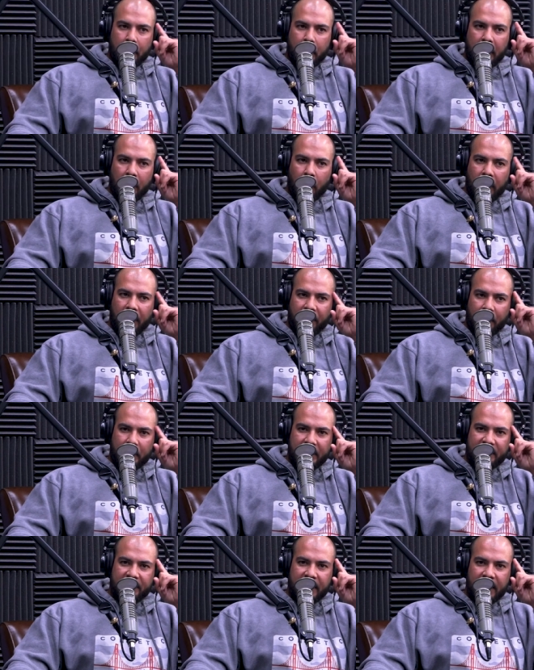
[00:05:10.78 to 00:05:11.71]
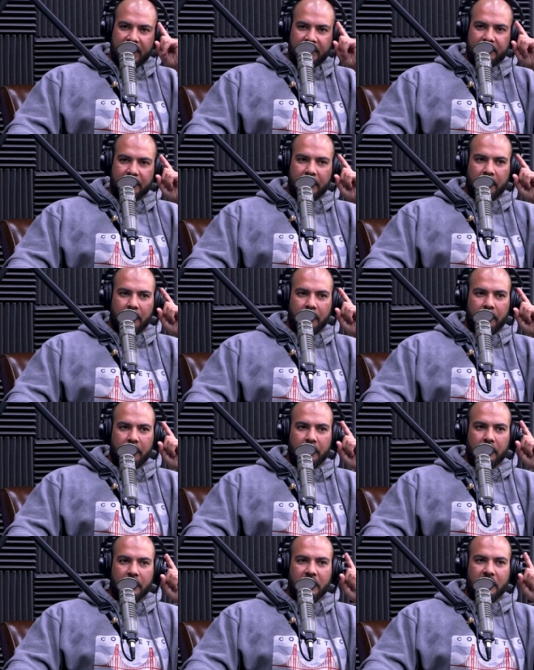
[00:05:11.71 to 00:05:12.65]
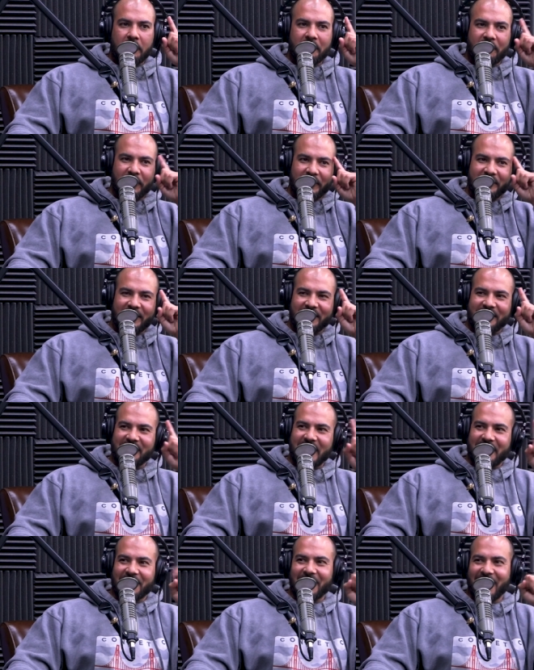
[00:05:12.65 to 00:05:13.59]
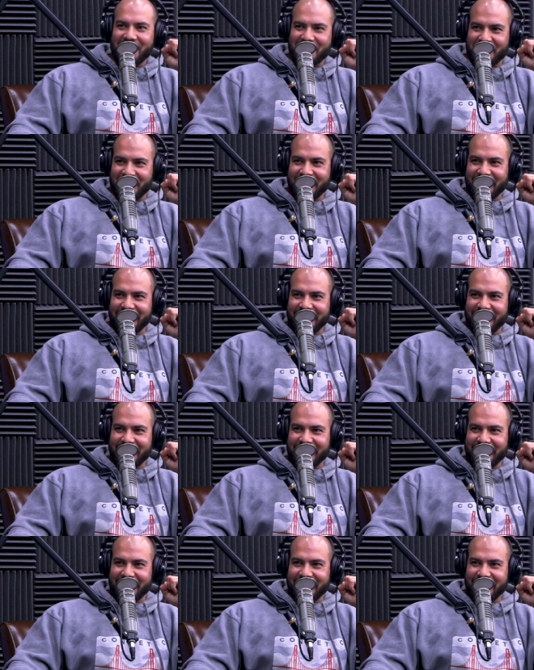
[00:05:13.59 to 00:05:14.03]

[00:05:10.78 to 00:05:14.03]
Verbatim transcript: better way for me to say it is they're conflicting psychologically.